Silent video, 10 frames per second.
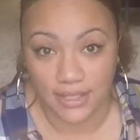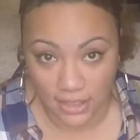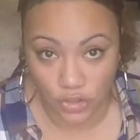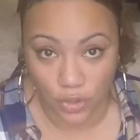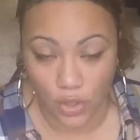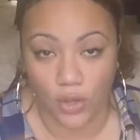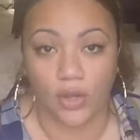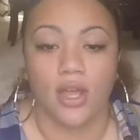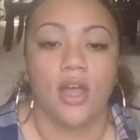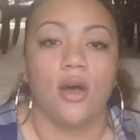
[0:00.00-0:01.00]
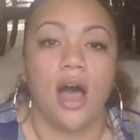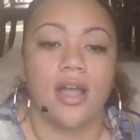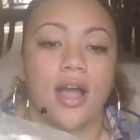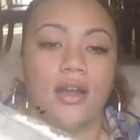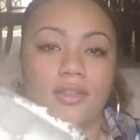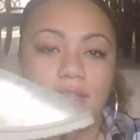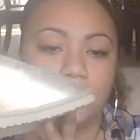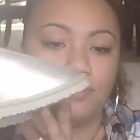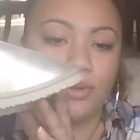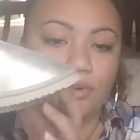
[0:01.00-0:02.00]
my 6-year-old, I got her
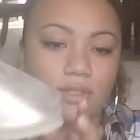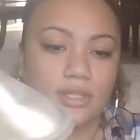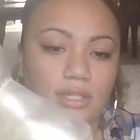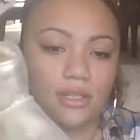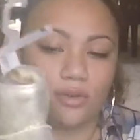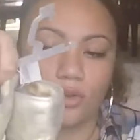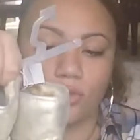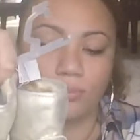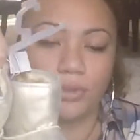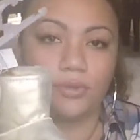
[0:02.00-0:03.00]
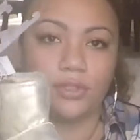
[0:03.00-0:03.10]
these boots, these little gold